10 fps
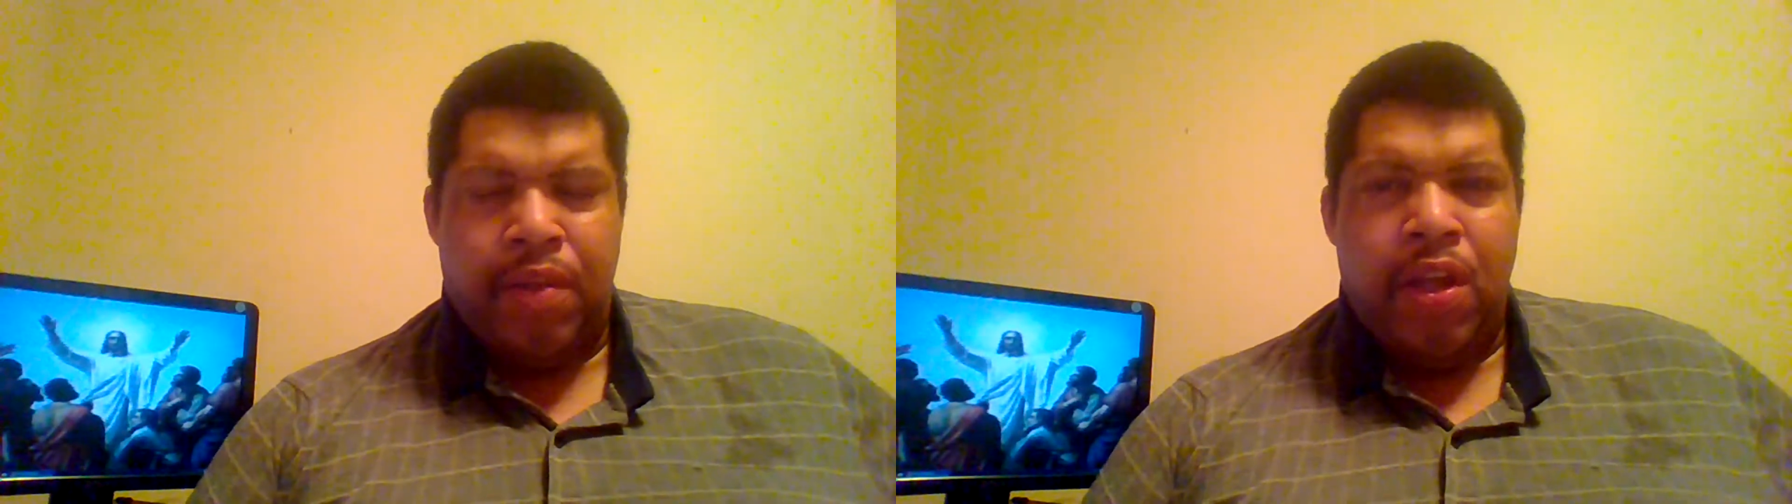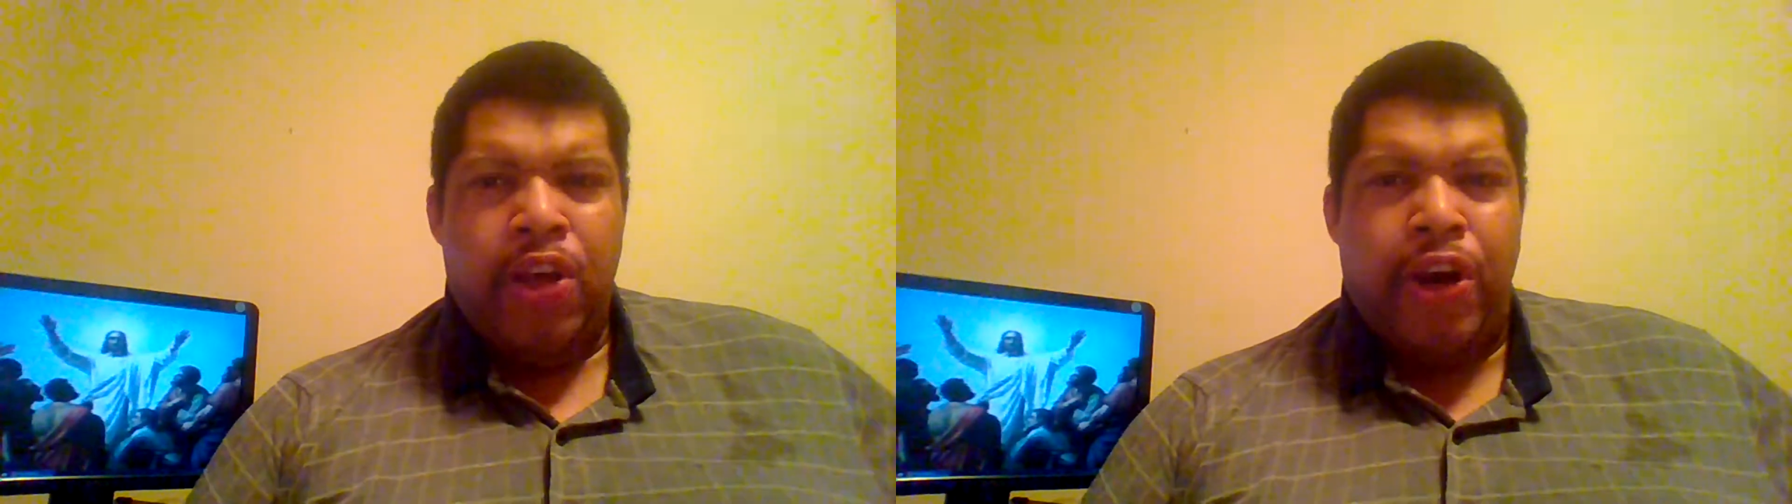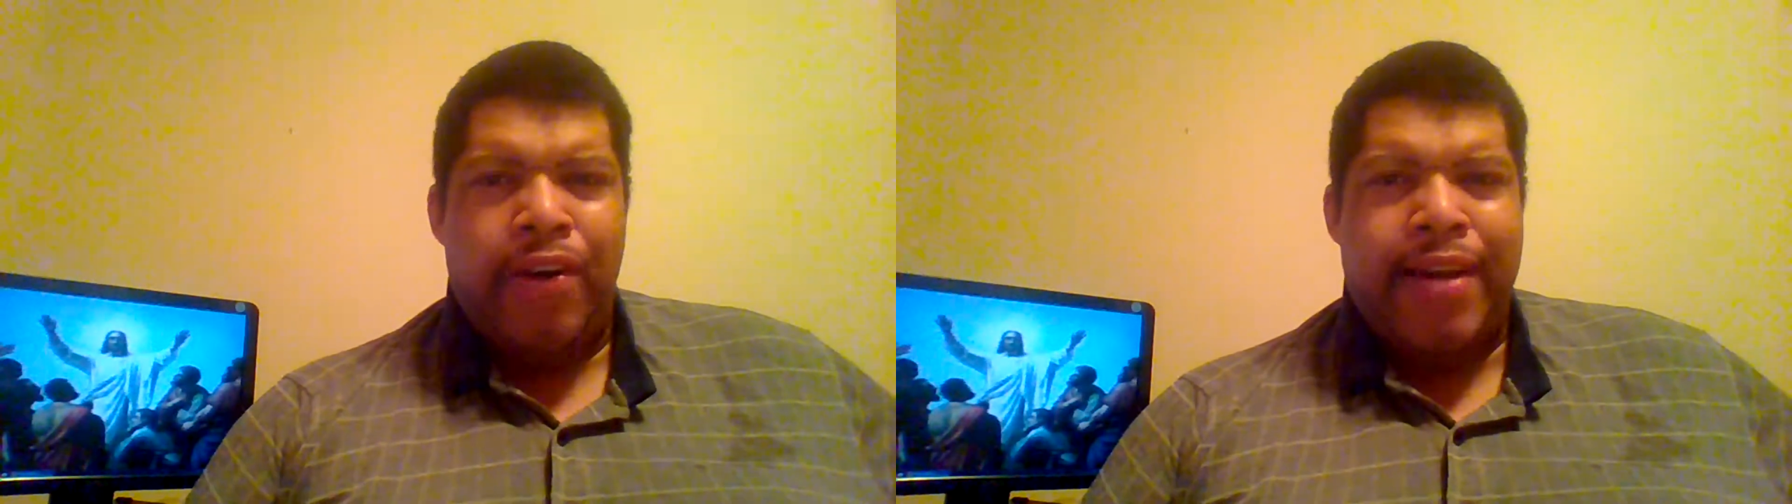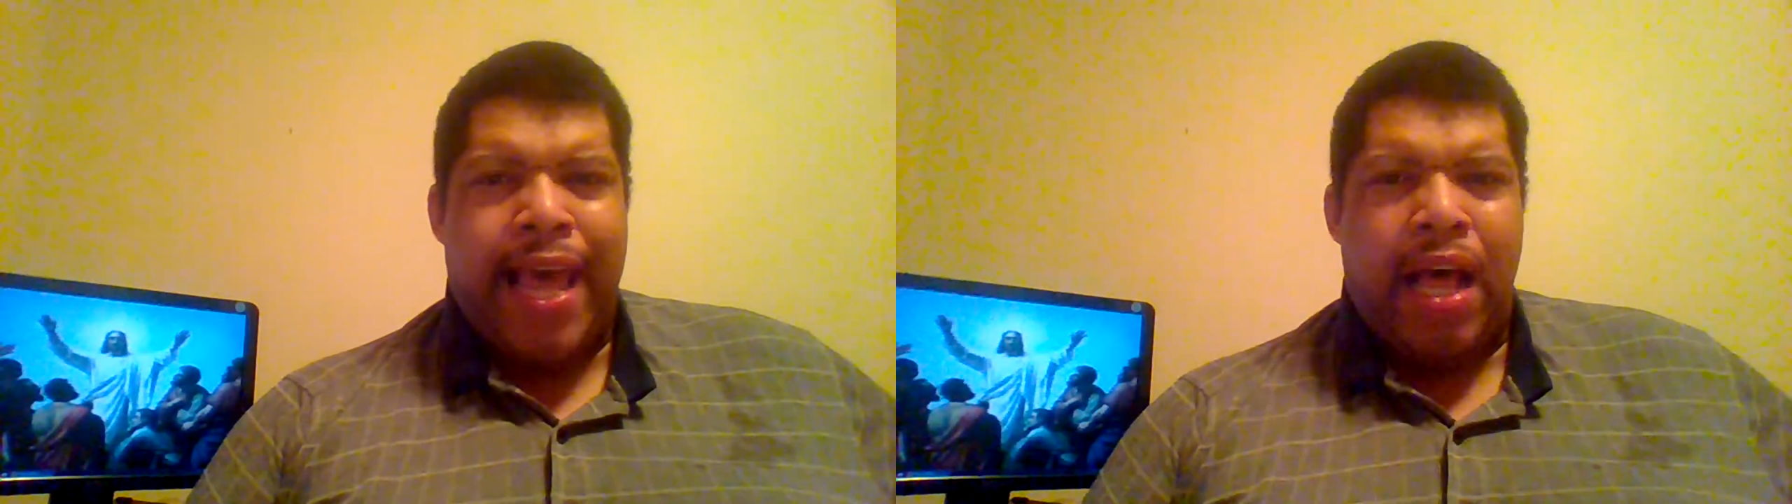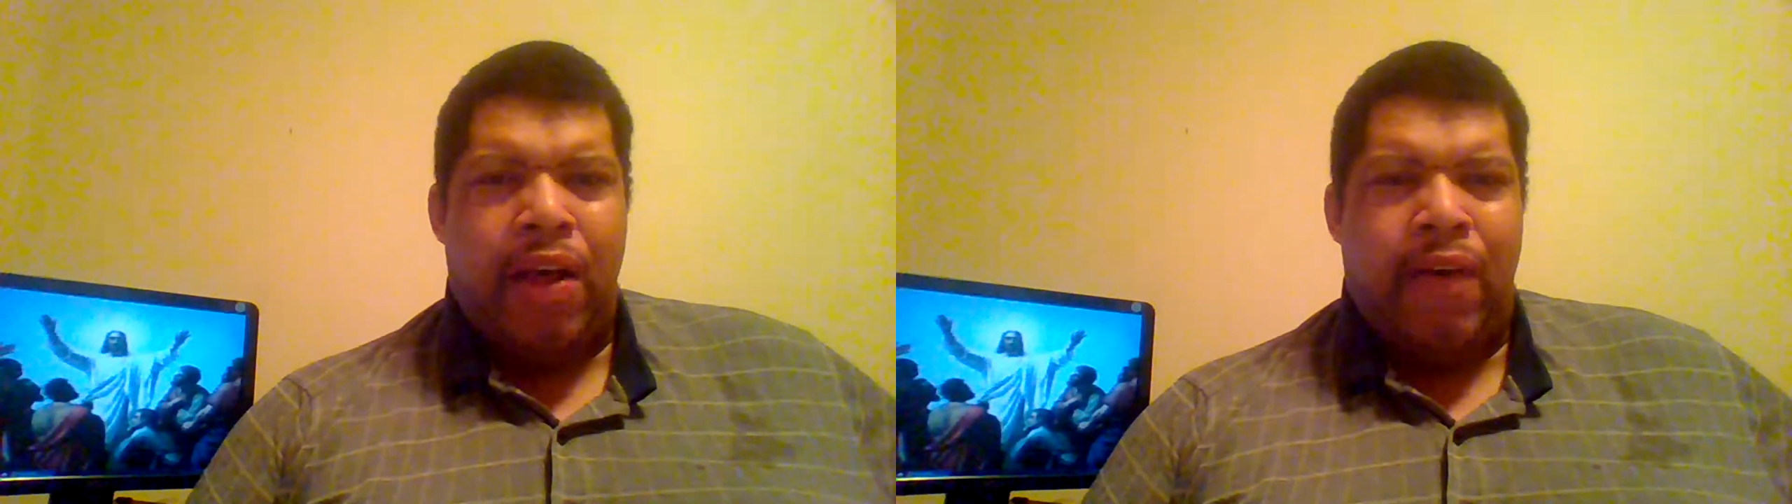Go
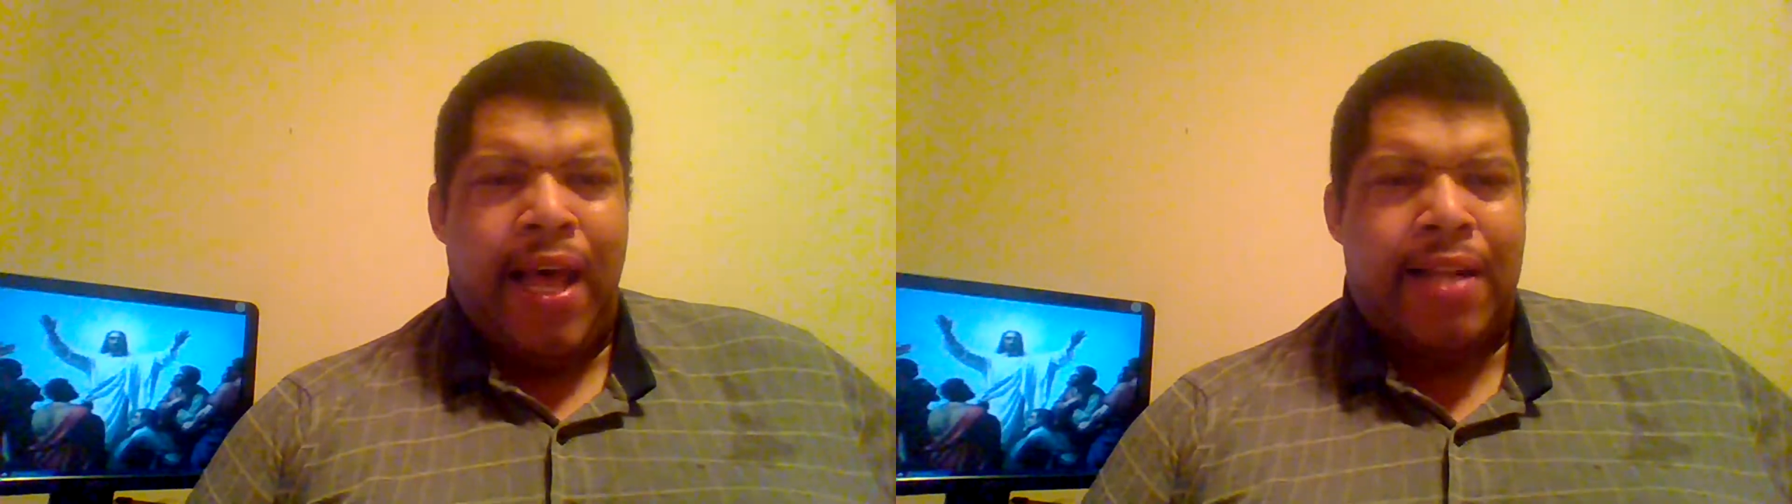now and